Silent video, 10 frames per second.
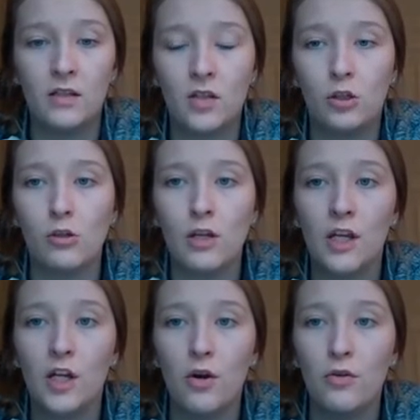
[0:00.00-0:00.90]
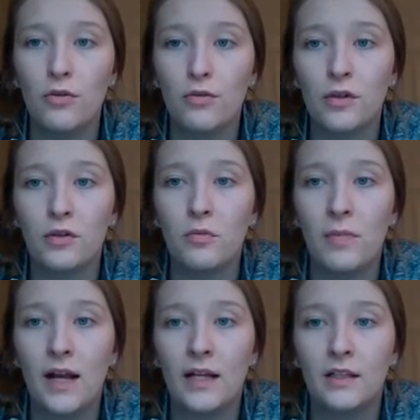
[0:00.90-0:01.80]
So you can go through
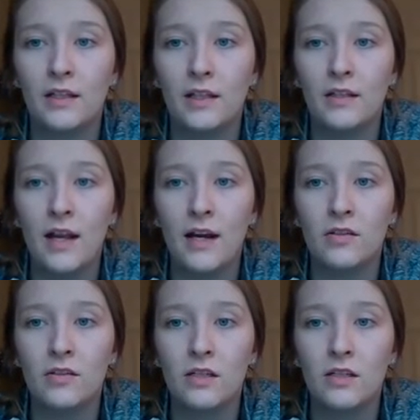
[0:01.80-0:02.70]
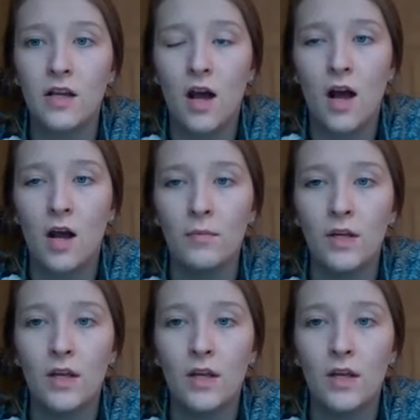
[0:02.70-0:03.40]
by clicking the arrows at the top.